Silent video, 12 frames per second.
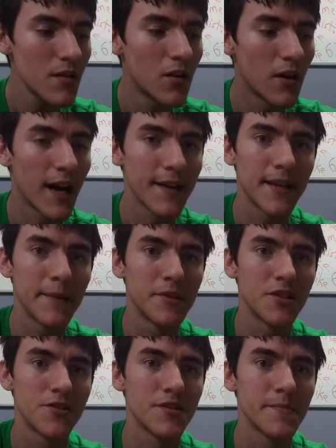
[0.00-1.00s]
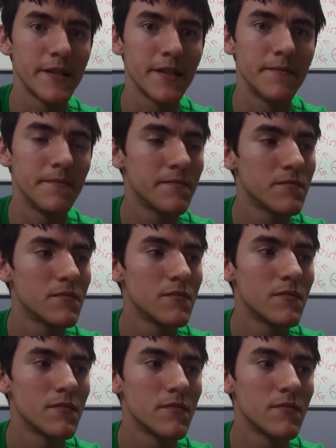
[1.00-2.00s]
or high temperature speed,
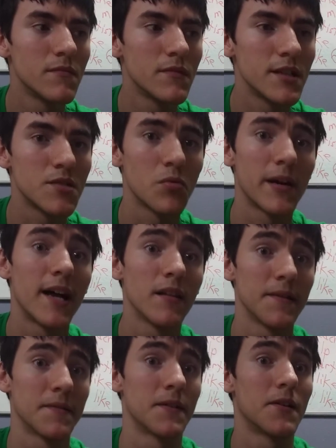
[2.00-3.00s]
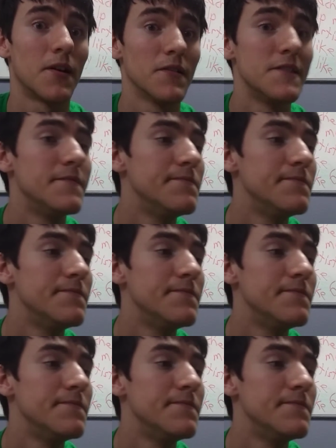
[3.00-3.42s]
is what I like to call it.